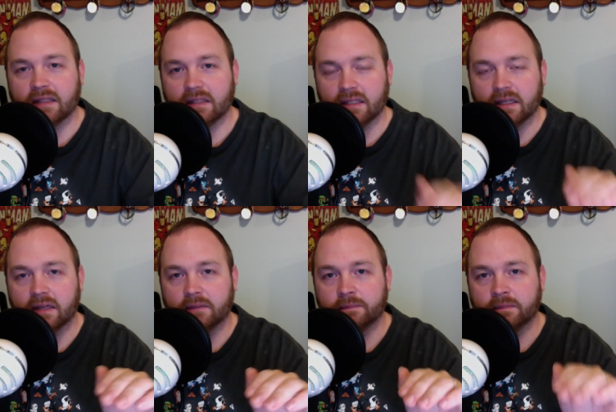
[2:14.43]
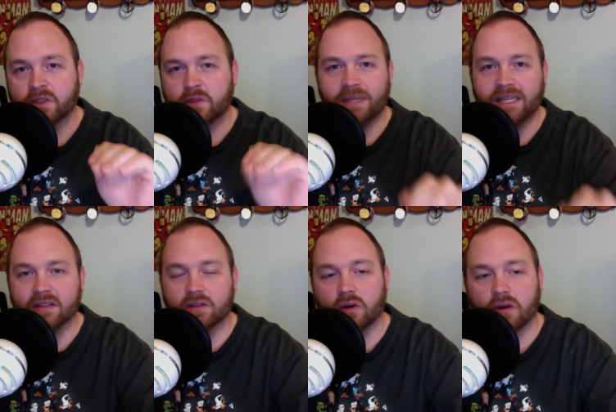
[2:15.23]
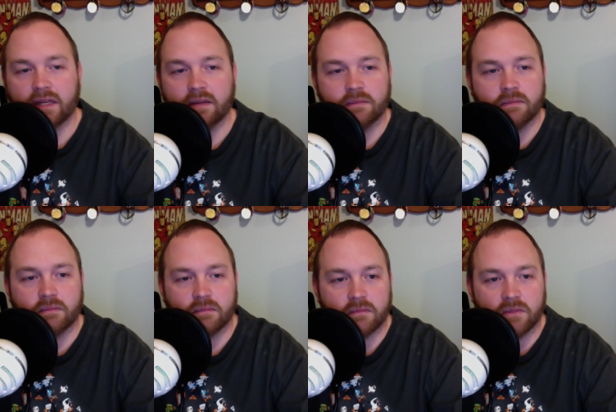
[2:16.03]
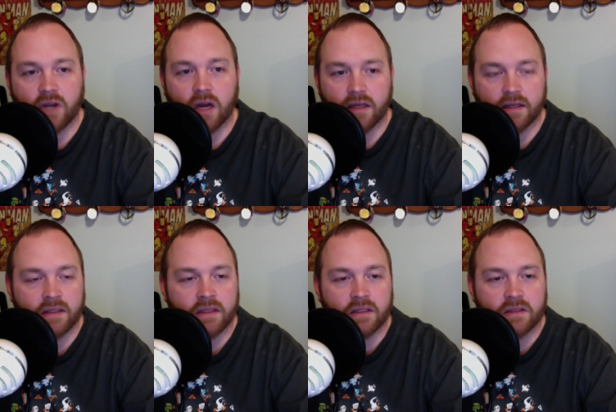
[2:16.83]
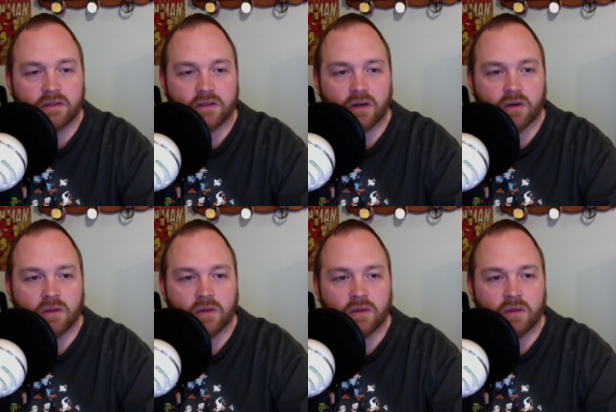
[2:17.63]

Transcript: The speed is already done. So,